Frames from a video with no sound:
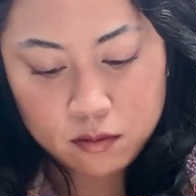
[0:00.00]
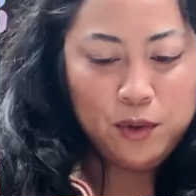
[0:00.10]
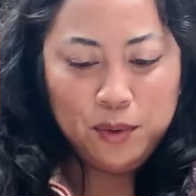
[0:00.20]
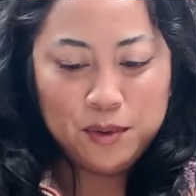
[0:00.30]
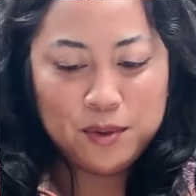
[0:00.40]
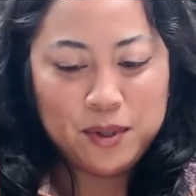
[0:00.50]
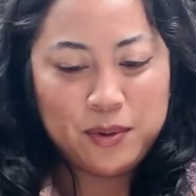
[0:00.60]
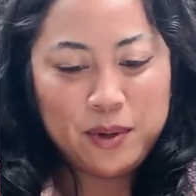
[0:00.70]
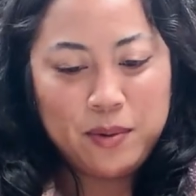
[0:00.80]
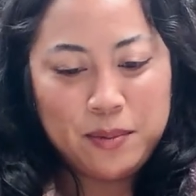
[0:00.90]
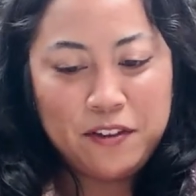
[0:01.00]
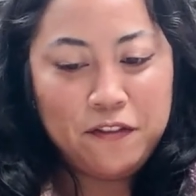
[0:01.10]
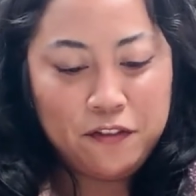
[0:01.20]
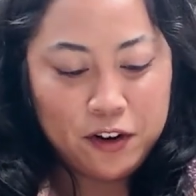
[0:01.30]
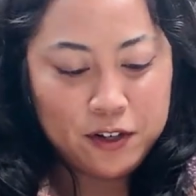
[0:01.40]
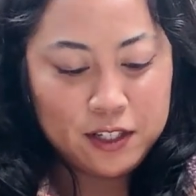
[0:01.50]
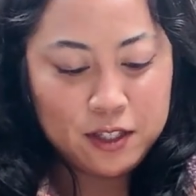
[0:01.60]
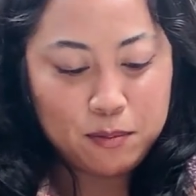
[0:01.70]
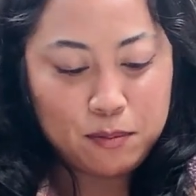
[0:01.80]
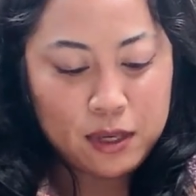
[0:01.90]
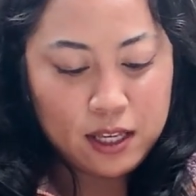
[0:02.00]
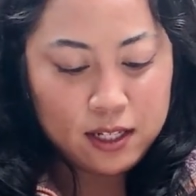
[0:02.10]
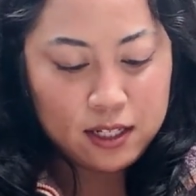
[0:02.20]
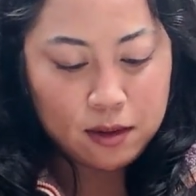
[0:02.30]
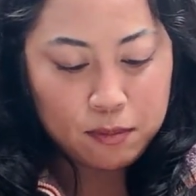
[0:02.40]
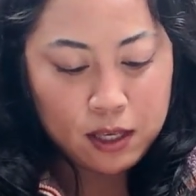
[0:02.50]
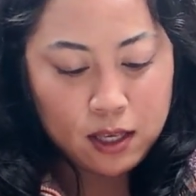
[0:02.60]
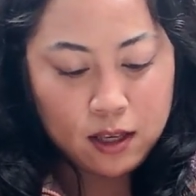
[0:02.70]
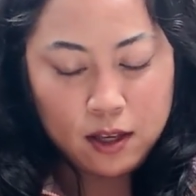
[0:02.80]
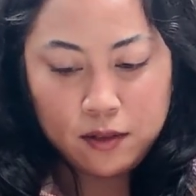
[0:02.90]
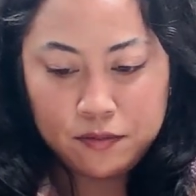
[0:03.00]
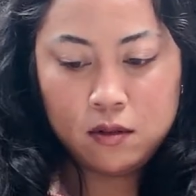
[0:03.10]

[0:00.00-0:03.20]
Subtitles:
Ooh, what do I want my first bead to be?